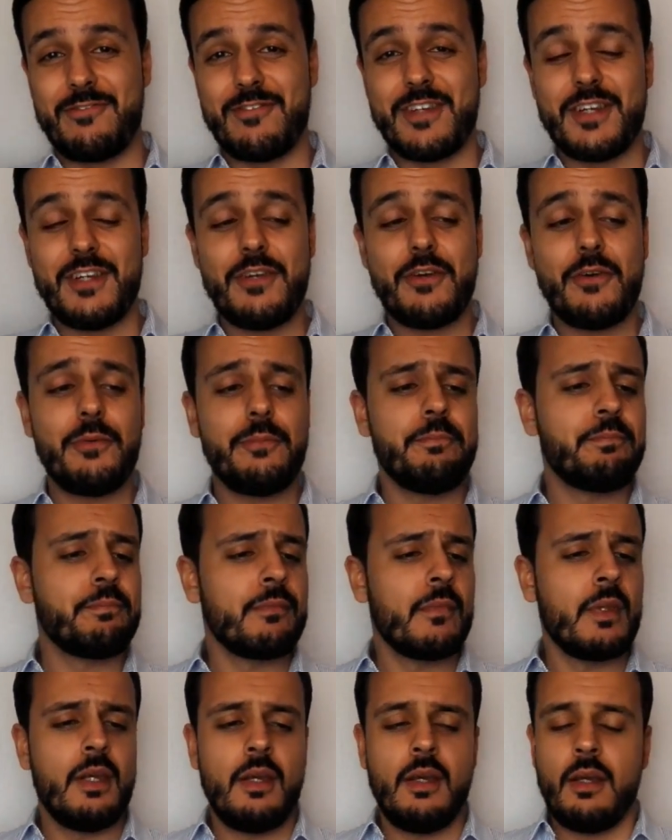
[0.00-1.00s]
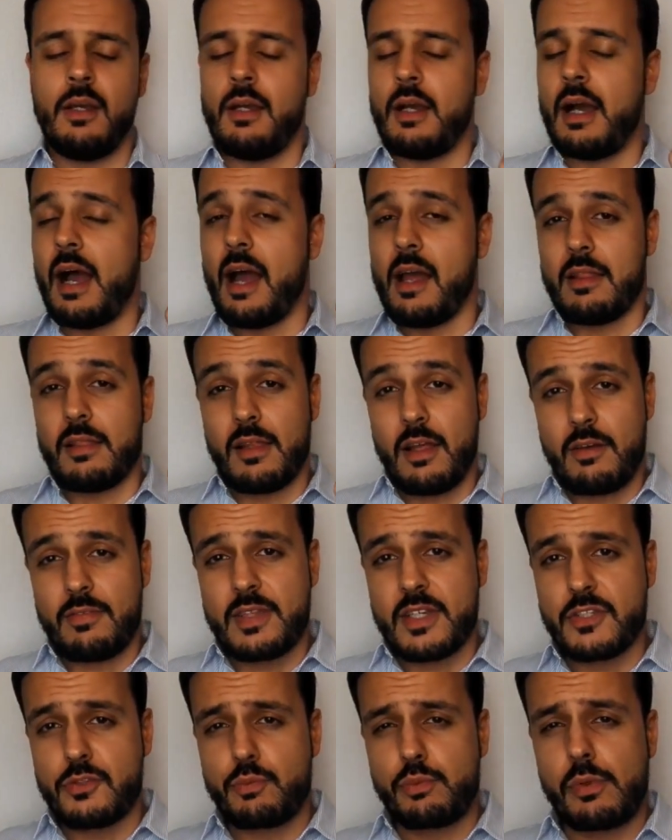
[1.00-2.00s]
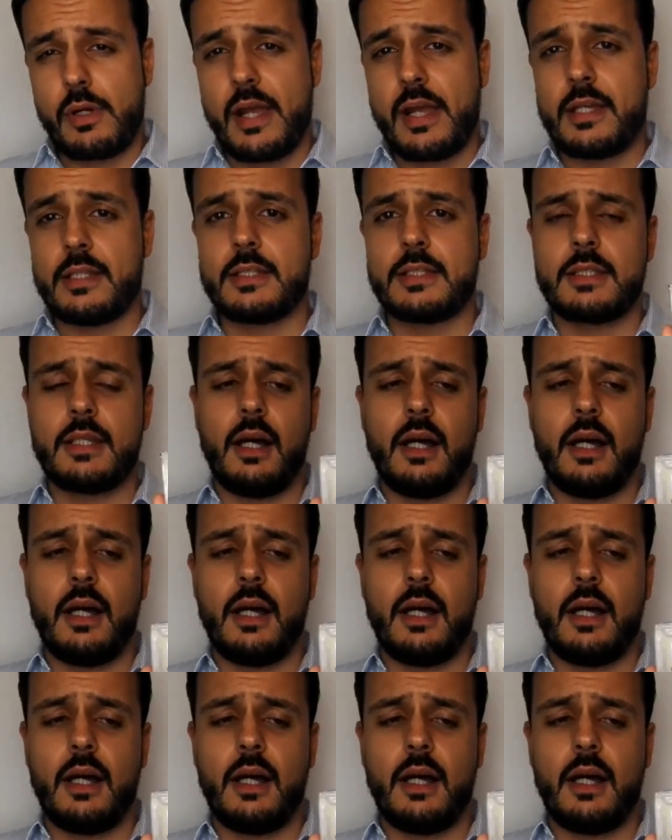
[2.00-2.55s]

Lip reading: video. I love this brand.